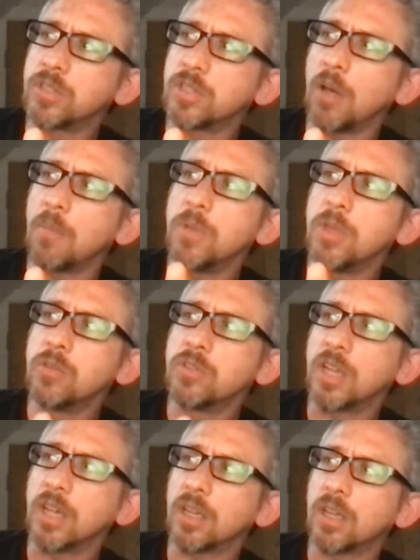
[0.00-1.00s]

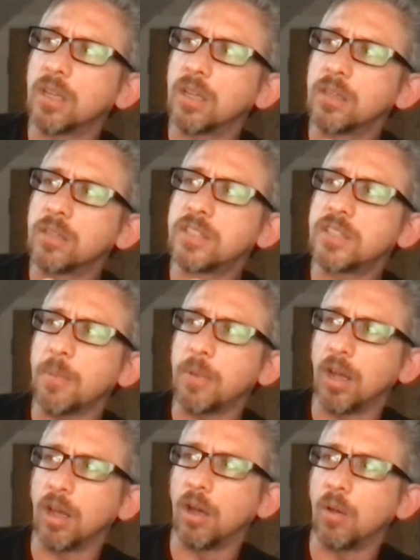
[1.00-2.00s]
music
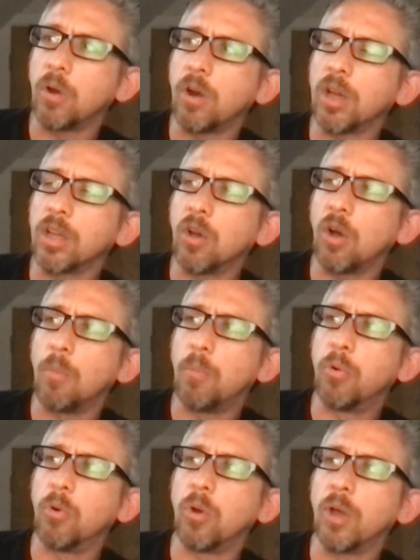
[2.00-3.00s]
seminar where I got
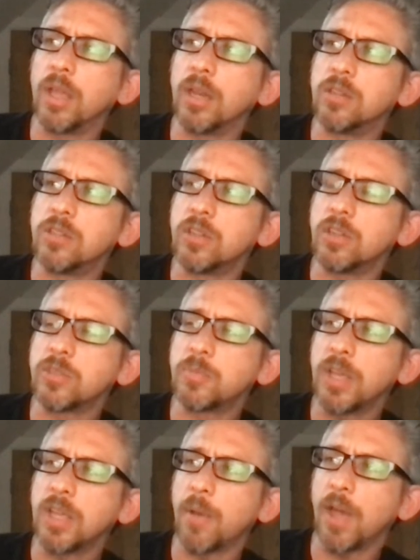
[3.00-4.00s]
brought in to
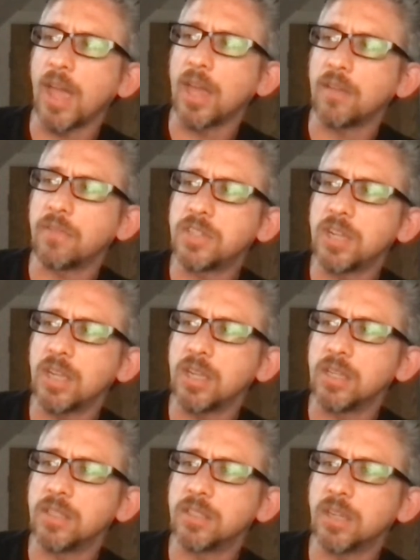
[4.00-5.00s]
speak about
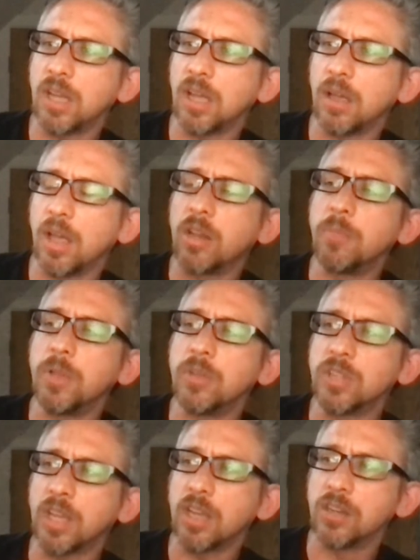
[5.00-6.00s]
NFTs at a
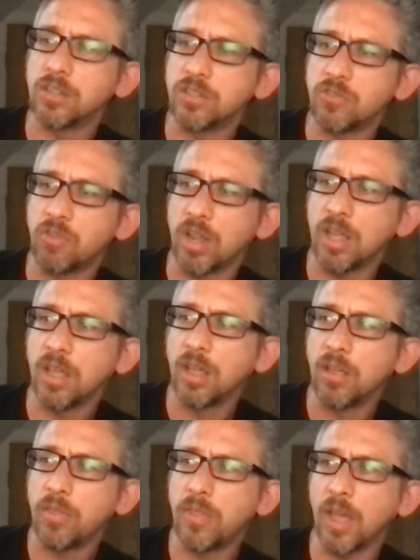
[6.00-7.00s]
music industry
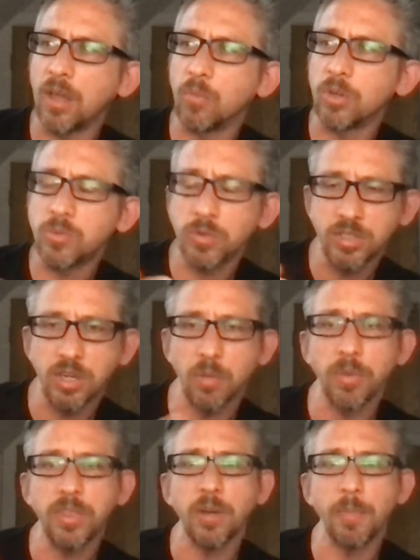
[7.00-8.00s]
thing, which was done
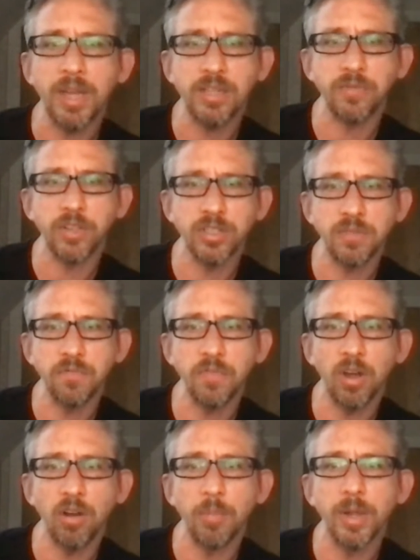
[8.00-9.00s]
within a metaverse
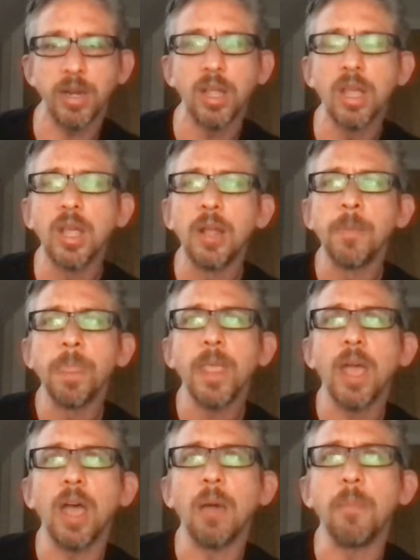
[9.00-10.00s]
environment.
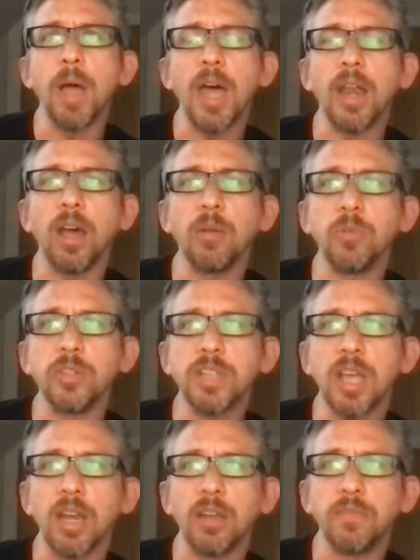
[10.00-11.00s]
And I was
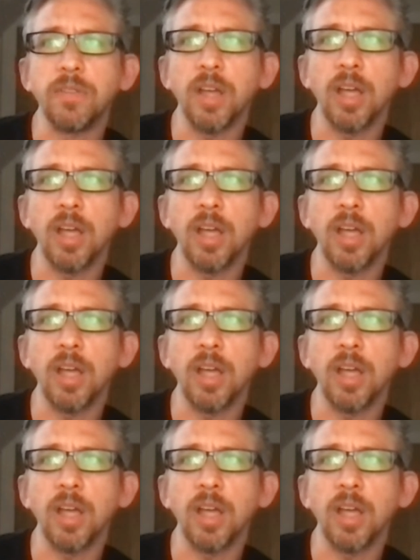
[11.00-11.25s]
kind of,